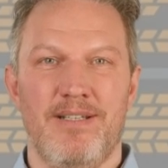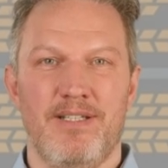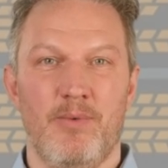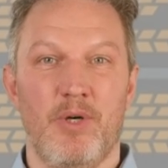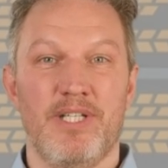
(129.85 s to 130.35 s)

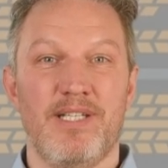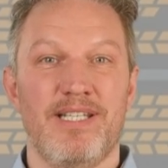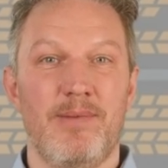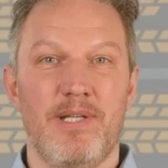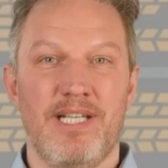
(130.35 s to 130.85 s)
than what is
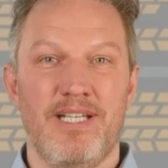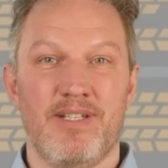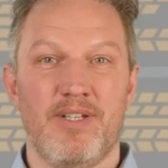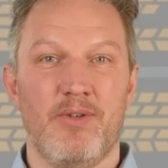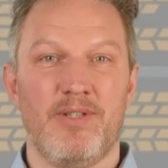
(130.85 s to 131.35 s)
typically
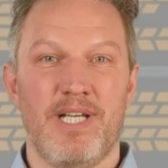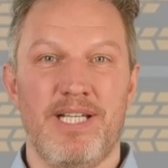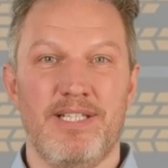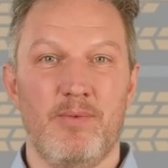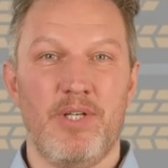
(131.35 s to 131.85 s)

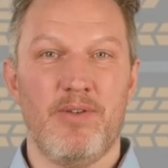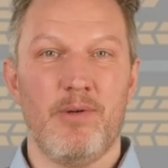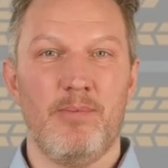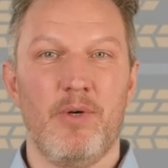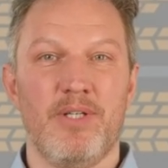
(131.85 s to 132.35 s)
associated with the
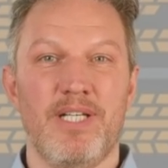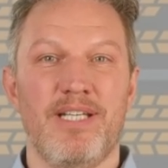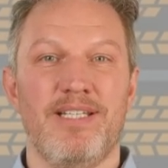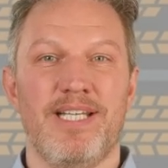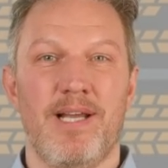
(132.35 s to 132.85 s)
reported
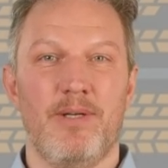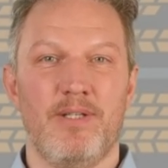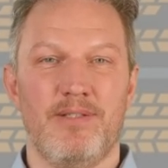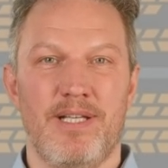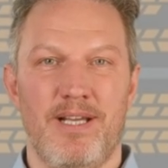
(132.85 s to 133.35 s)

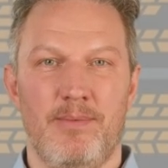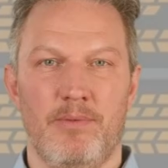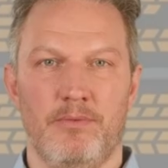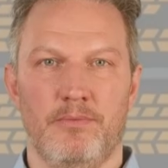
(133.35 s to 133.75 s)
contaminant type.